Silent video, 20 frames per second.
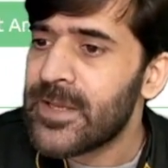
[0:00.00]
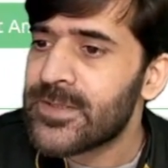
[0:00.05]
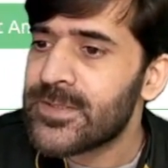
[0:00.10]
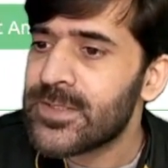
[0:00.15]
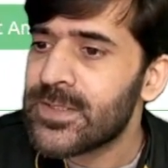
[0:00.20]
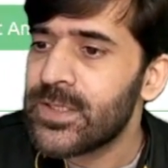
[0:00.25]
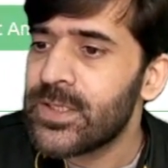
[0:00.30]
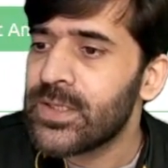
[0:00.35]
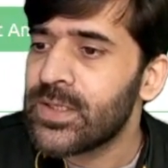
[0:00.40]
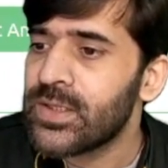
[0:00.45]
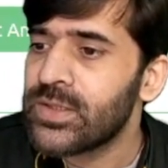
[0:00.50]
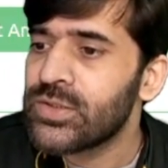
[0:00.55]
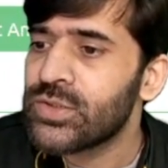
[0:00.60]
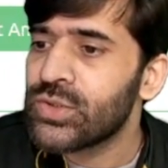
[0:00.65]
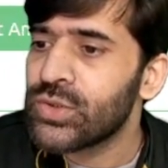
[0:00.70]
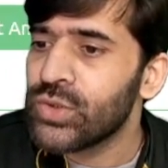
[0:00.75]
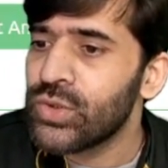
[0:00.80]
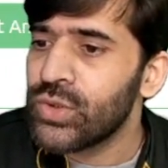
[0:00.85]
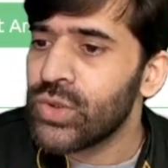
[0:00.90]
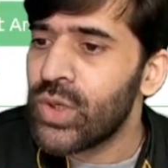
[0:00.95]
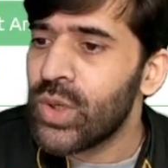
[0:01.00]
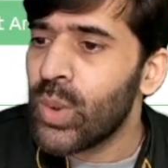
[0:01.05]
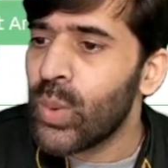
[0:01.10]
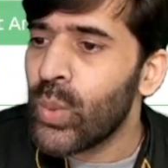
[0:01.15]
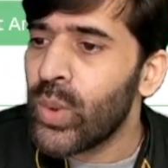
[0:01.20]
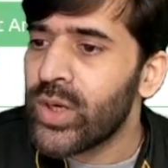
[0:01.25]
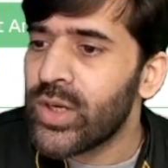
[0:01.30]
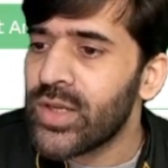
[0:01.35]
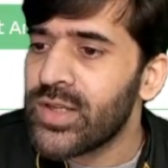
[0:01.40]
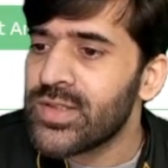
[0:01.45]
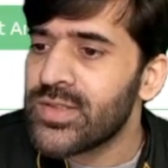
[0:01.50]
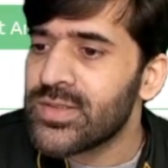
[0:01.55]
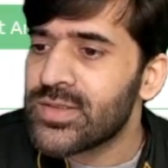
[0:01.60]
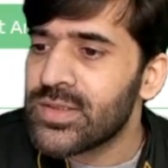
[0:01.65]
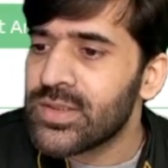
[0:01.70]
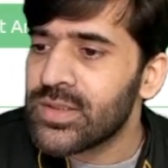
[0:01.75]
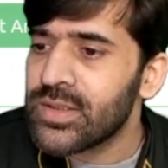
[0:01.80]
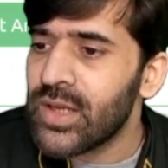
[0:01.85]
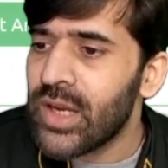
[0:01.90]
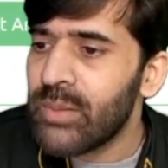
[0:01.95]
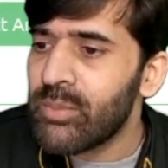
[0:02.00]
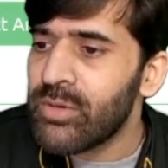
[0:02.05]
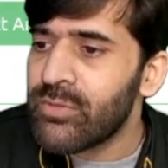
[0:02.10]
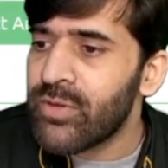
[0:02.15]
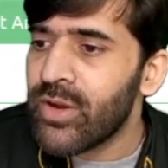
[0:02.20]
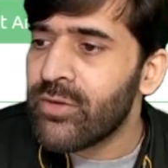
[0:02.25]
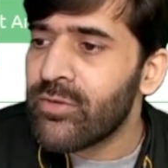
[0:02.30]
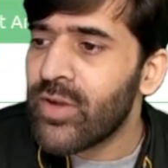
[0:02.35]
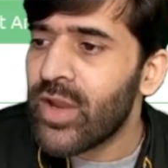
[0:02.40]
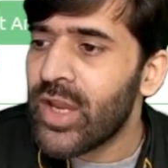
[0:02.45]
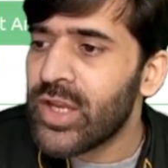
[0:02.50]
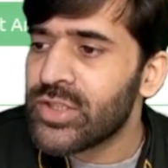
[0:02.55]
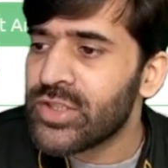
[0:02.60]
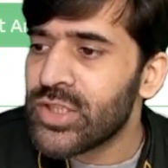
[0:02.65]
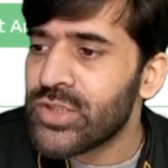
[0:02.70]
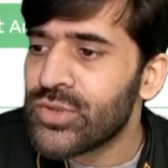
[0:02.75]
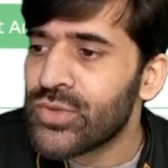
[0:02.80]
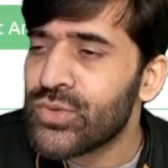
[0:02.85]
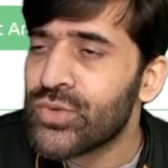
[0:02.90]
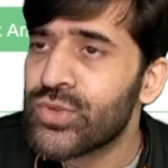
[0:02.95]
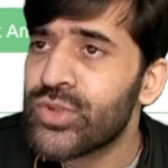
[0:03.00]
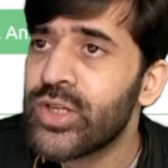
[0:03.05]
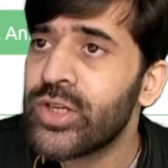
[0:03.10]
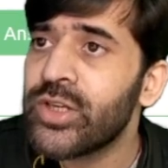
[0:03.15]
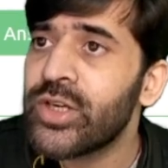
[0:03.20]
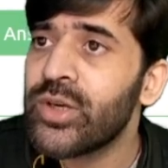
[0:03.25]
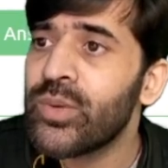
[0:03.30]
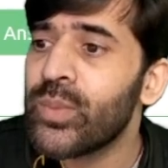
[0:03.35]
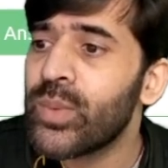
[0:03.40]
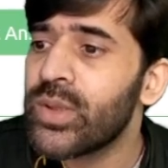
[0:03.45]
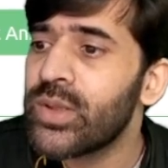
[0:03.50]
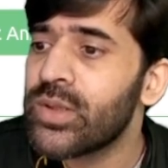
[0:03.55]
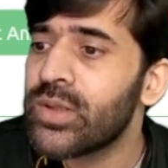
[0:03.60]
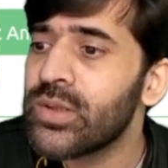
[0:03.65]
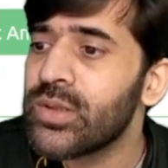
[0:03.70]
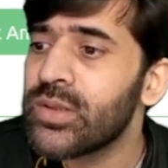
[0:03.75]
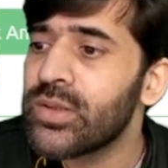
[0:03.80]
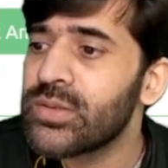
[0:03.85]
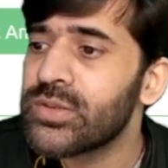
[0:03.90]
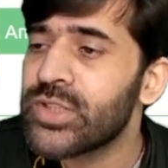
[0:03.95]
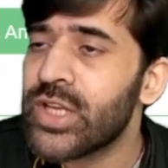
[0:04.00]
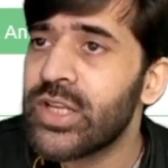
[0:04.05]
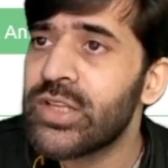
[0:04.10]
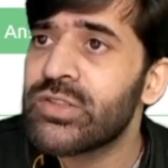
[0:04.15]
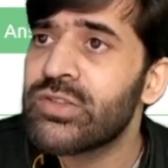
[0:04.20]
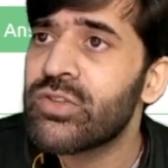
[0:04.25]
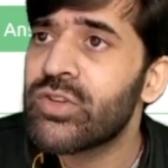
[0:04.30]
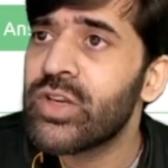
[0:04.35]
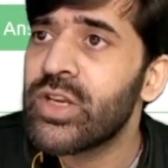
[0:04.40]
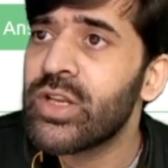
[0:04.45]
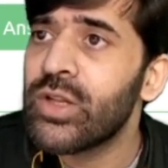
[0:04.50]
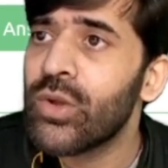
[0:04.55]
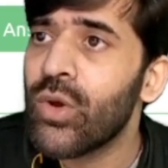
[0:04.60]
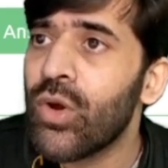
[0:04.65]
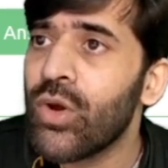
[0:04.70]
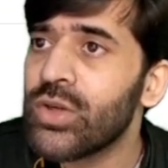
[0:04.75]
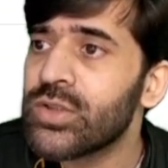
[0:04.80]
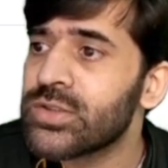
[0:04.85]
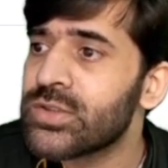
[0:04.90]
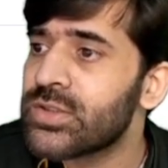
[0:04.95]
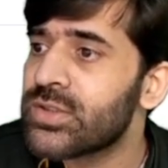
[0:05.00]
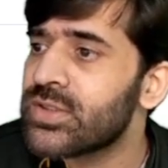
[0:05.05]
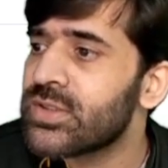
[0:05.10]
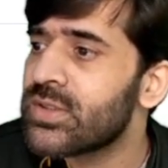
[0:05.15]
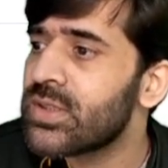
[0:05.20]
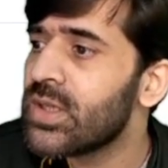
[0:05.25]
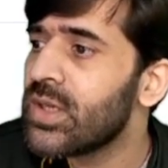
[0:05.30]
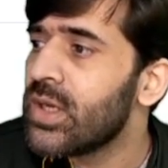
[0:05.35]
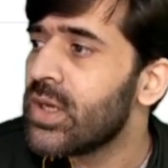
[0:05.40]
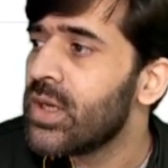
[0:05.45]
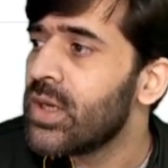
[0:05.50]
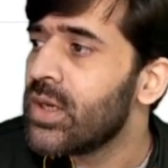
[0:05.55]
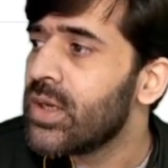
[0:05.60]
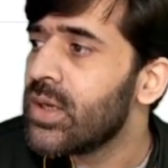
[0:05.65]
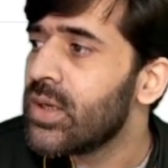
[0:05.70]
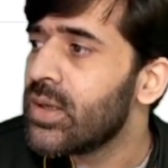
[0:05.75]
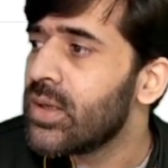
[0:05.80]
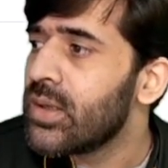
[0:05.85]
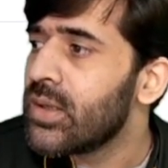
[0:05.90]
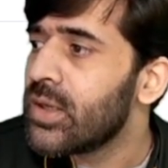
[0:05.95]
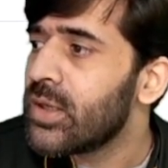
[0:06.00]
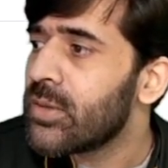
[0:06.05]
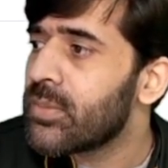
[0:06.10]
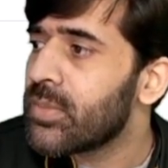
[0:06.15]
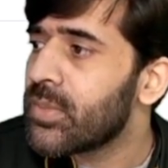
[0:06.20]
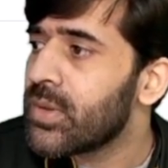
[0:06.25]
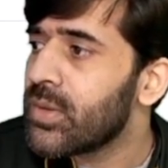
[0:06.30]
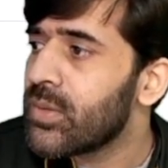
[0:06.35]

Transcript: Excellent. So what is the MD5 hash associated with the challenge 3 logs? Let